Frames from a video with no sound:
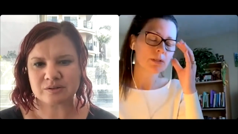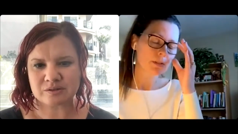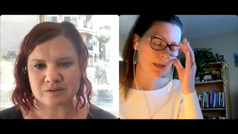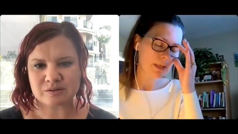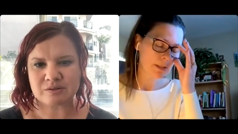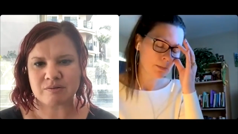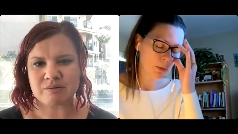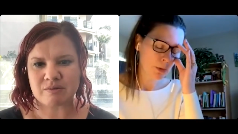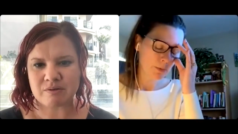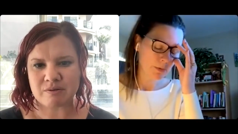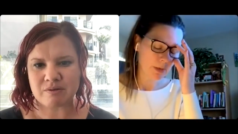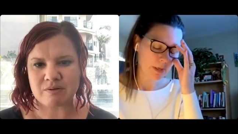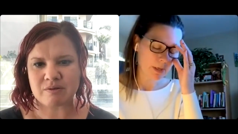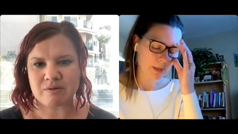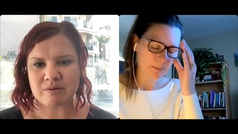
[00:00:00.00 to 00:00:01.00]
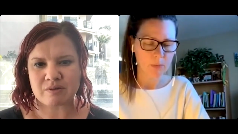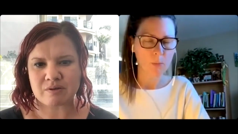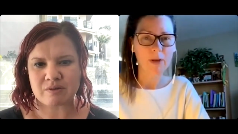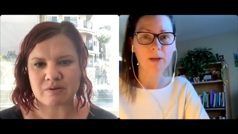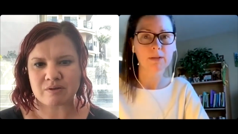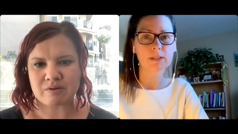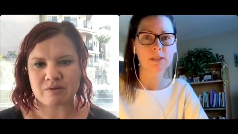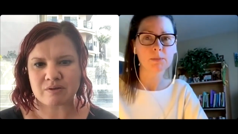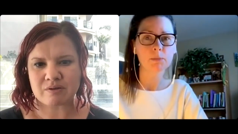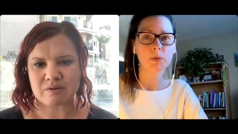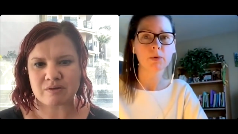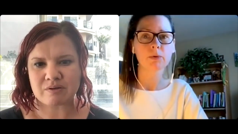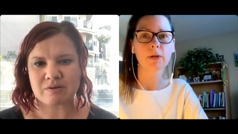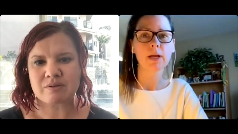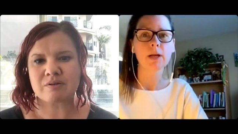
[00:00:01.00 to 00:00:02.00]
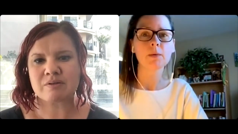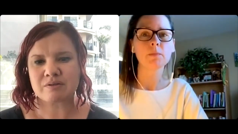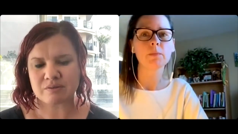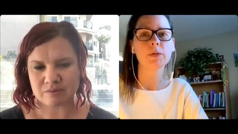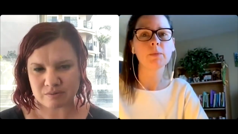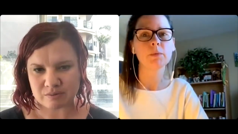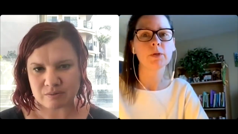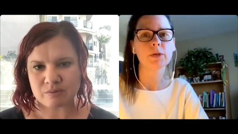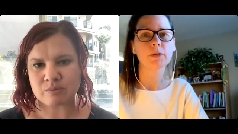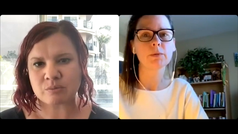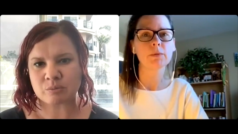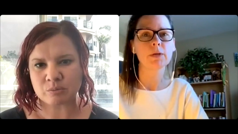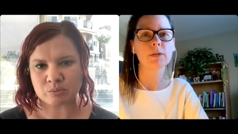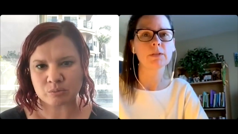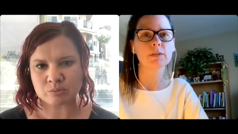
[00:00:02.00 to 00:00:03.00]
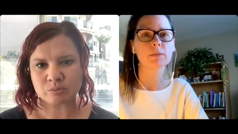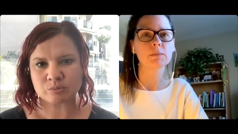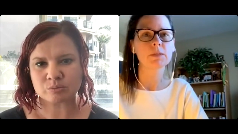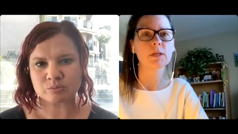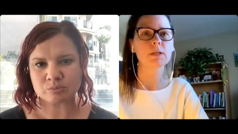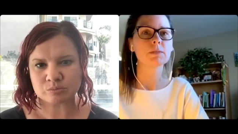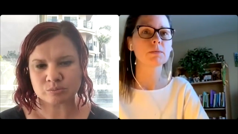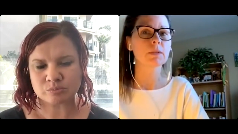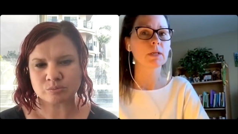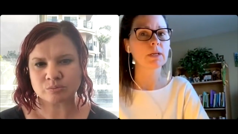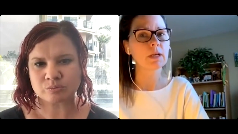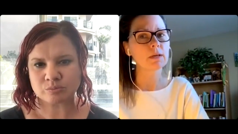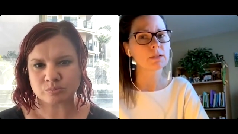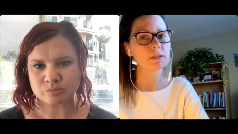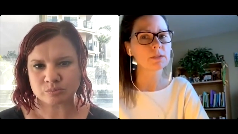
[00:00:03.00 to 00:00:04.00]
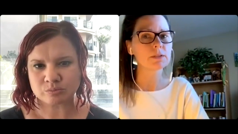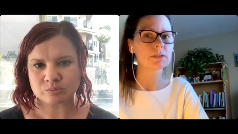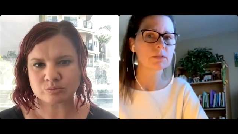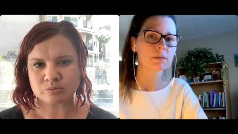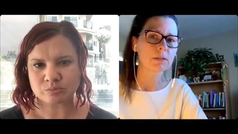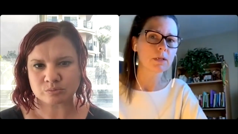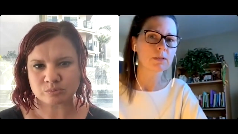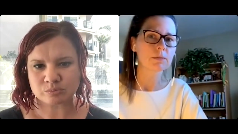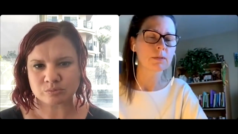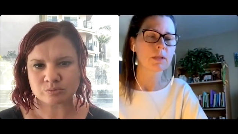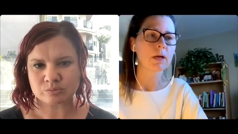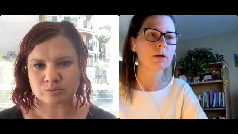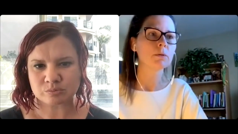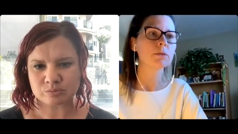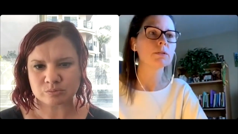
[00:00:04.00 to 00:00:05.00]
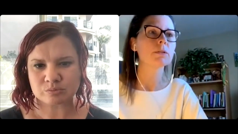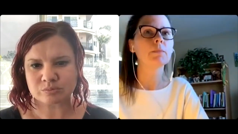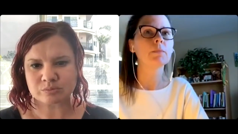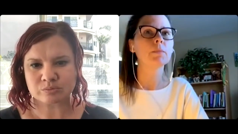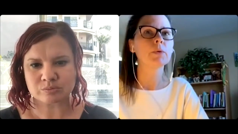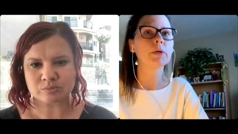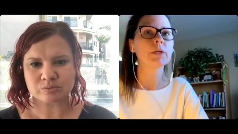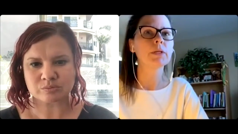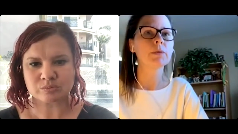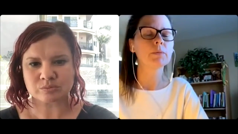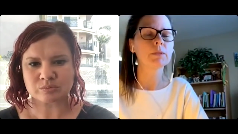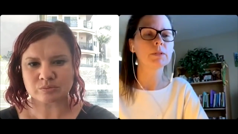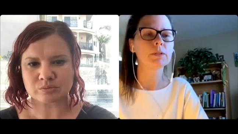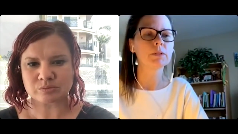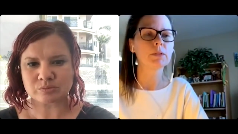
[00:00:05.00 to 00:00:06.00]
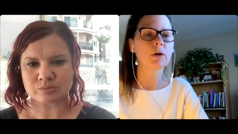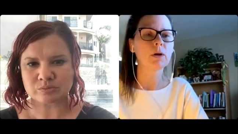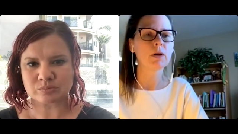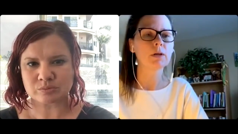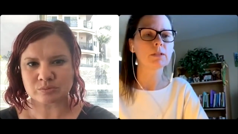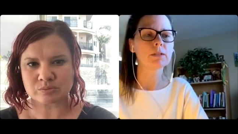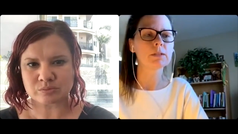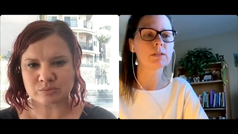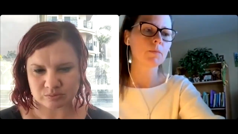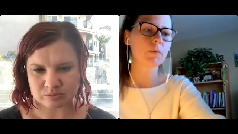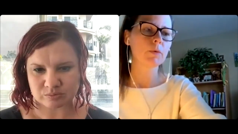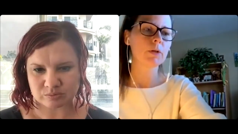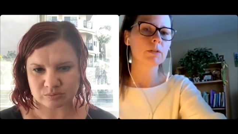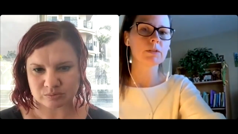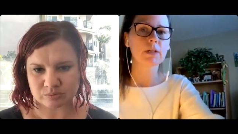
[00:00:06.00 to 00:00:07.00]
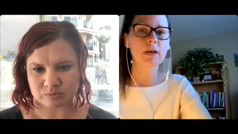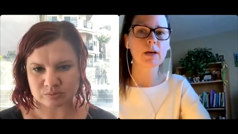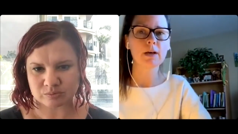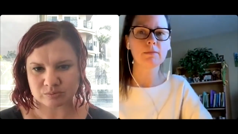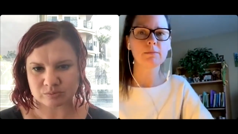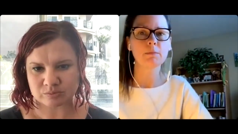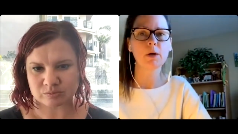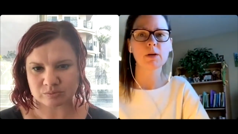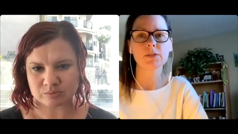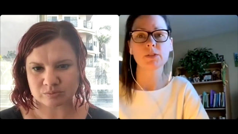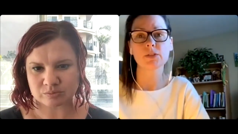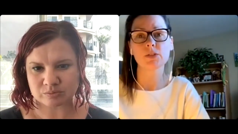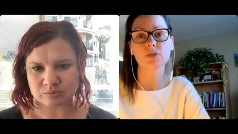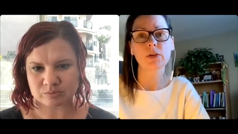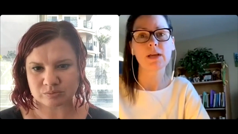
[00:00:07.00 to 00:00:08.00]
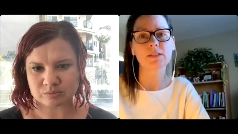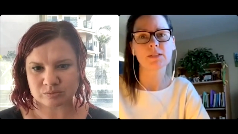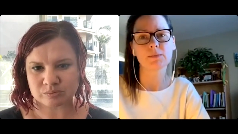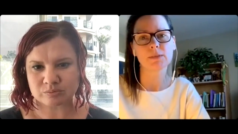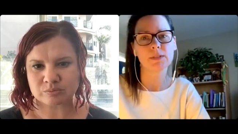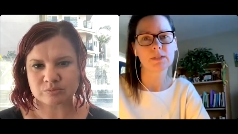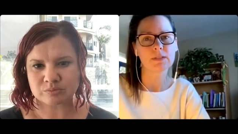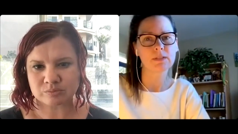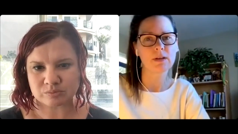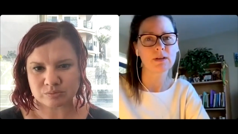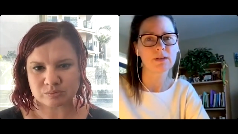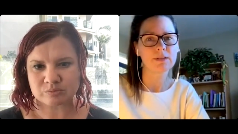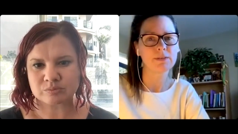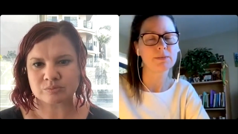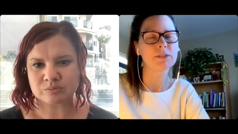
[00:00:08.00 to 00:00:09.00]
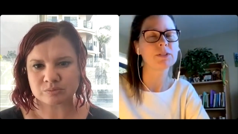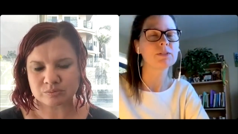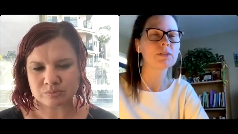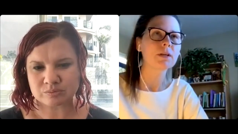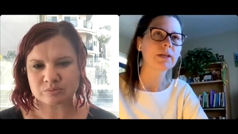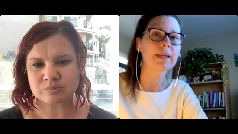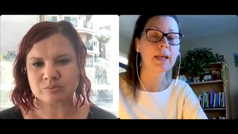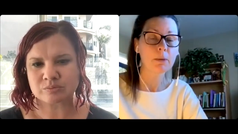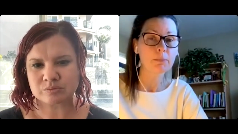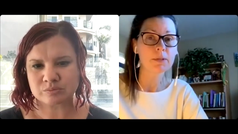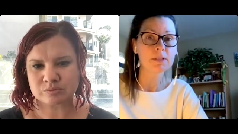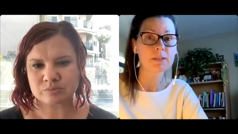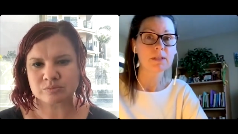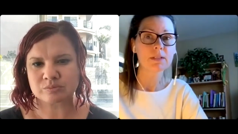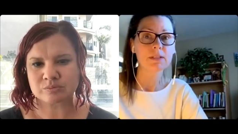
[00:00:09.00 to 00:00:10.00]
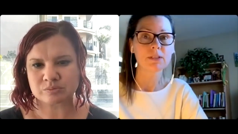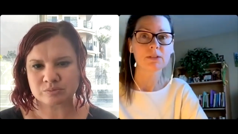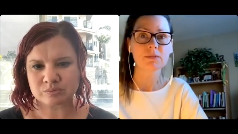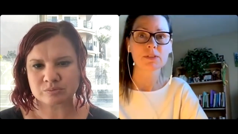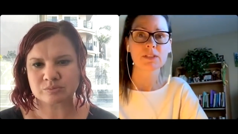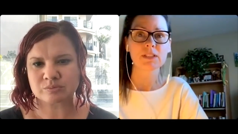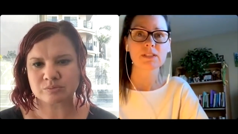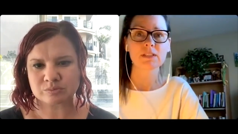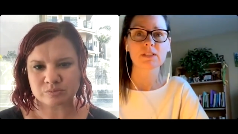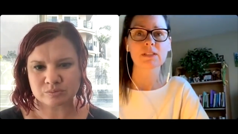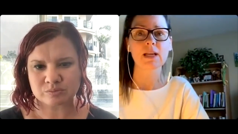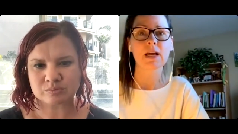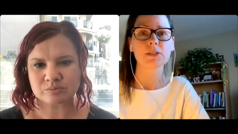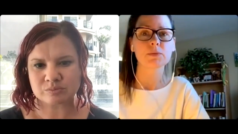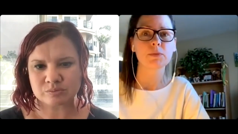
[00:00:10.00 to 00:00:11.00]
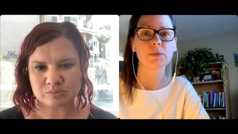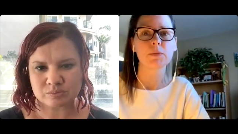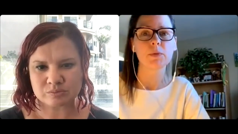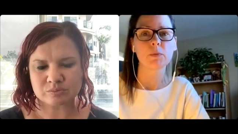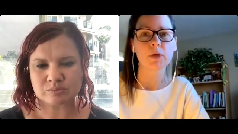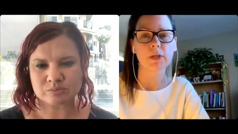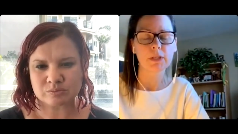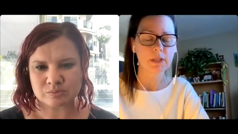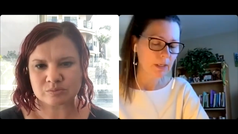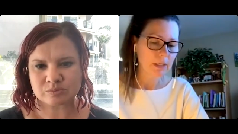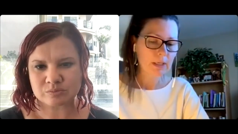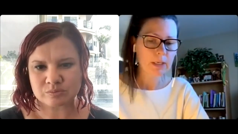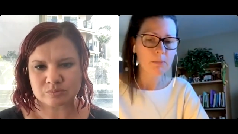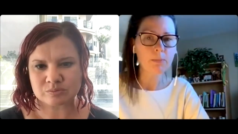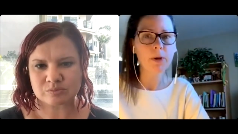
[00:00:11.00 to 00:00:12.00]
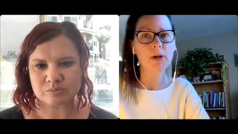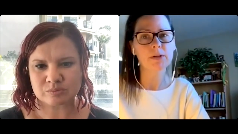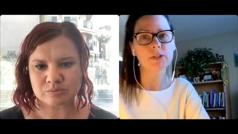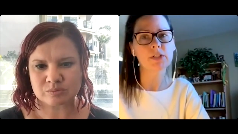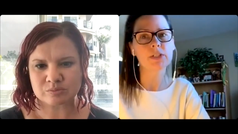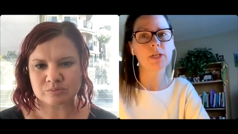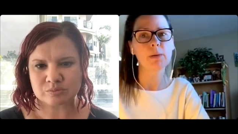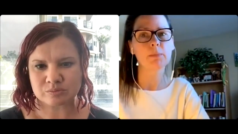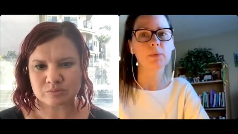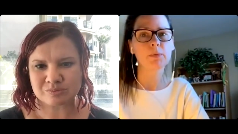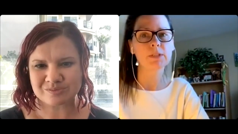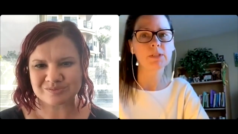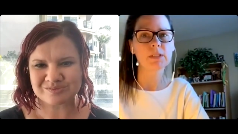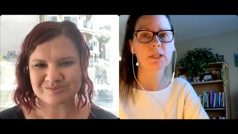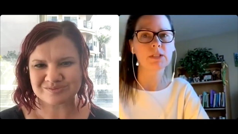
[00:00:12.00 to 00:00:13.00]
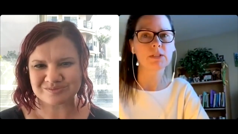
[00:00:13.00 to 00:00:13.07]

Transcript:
Speaker 1: So that's more of a wellness program. We work with sometimes with a counselor, sometimes without working with the dogs. We also have PAWS Your Stress, which is on which is on campus at the University of Saskatchewan. We work in partnership with St.